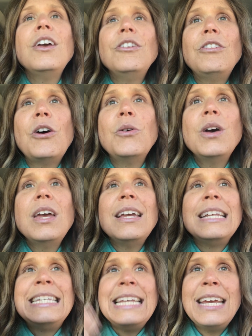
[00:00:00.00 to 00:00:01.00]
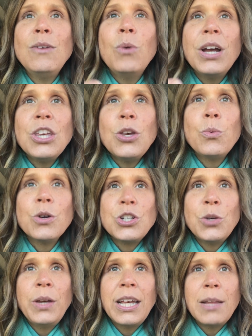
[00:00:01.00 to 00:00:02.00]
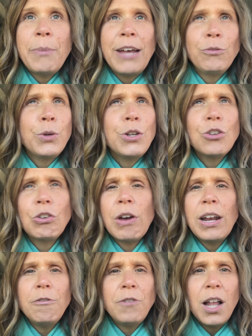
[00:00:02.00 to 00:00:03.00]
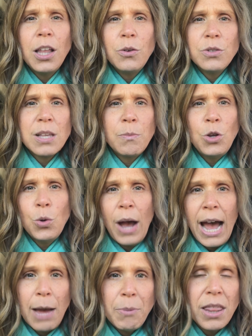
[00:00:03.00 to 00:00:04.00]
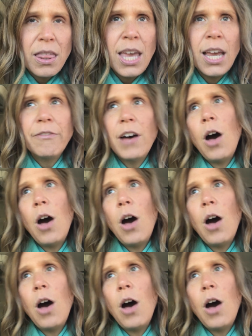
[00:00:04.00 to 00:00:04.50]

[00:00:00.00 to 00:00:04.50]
So did what you were doing in the past, were you just trying to follow some new habit thing of,